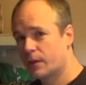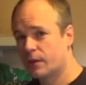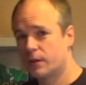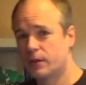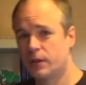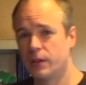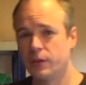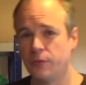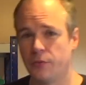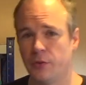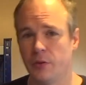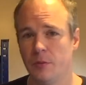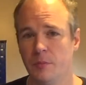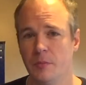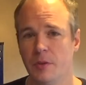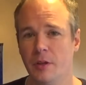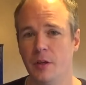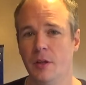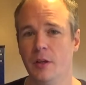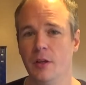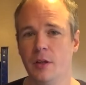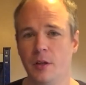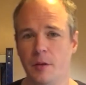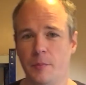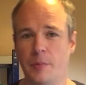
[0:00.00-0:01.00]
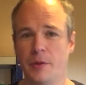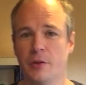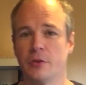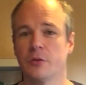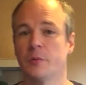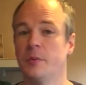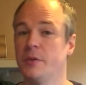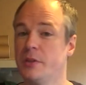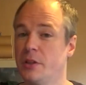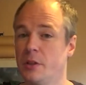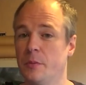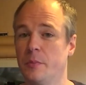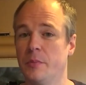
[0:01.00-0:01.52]
Cling film uh, appears
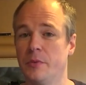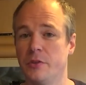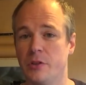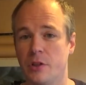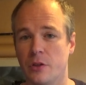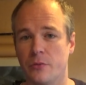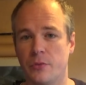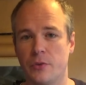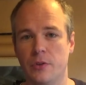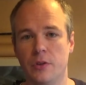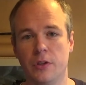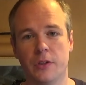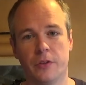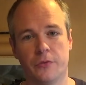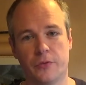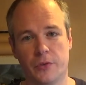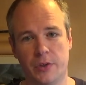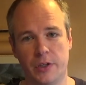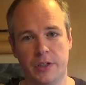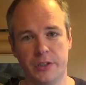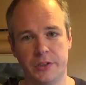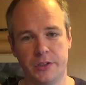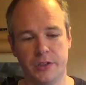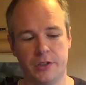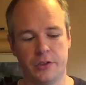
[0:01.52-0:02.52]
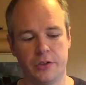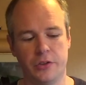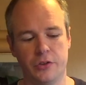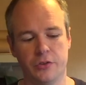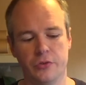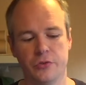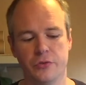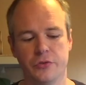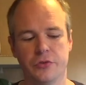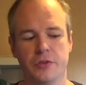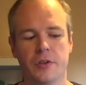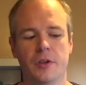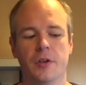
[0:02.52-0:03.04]
to be cheap and cheerful and very easy to
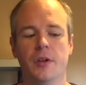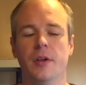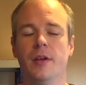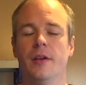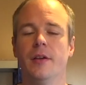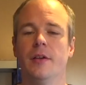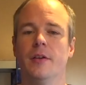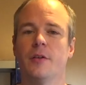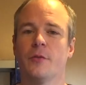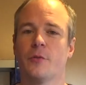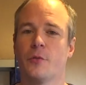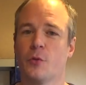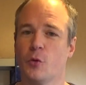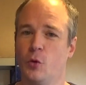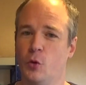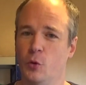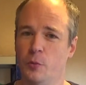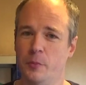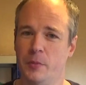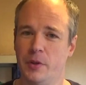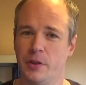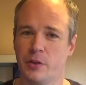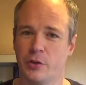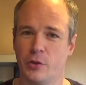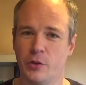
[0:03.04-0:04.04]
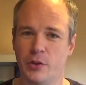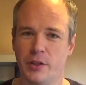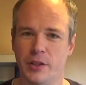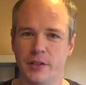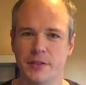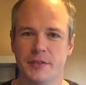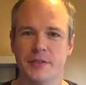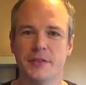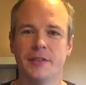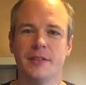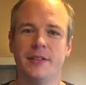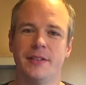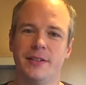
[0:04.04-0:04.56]
use. For homemade
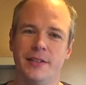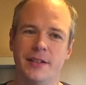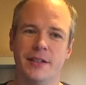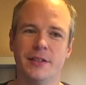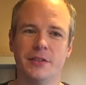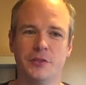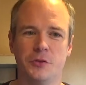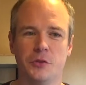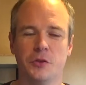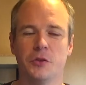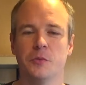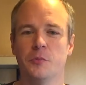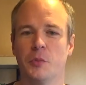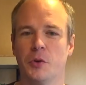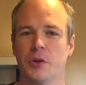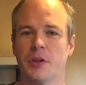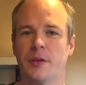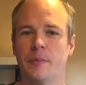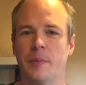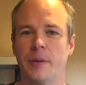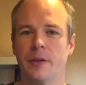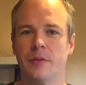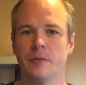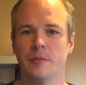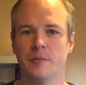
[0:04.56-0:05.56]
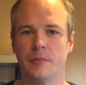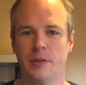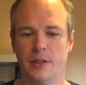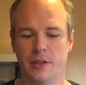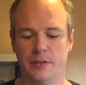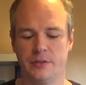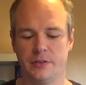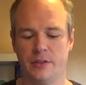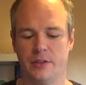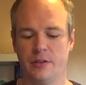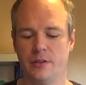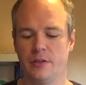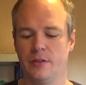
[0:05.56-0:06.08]
cookies, yes, you can put a
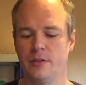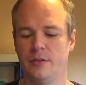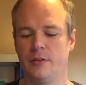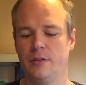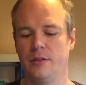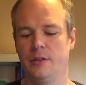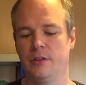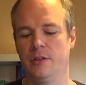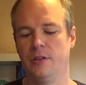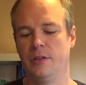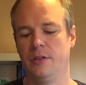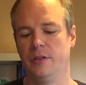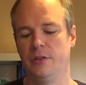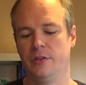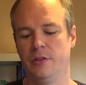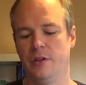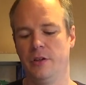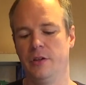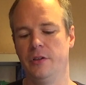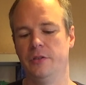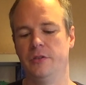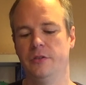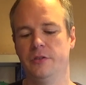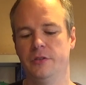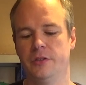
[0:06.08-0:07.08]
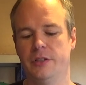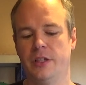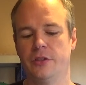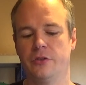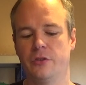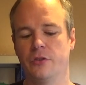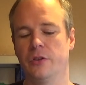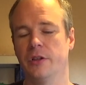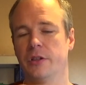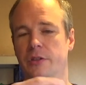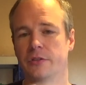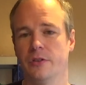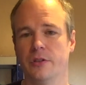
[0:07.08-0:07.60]
plastic uh, down, you set your
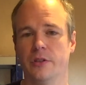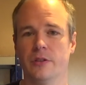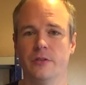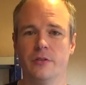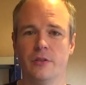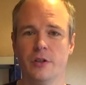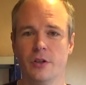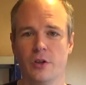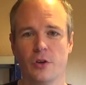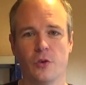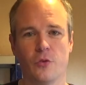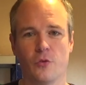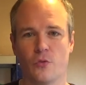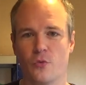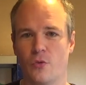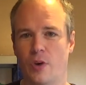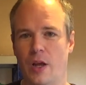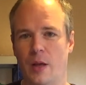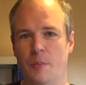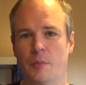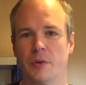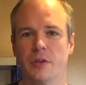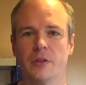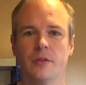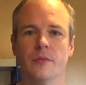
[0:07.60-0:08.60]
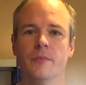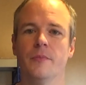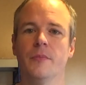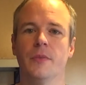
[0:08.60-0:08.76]
cookies on it, wrap it,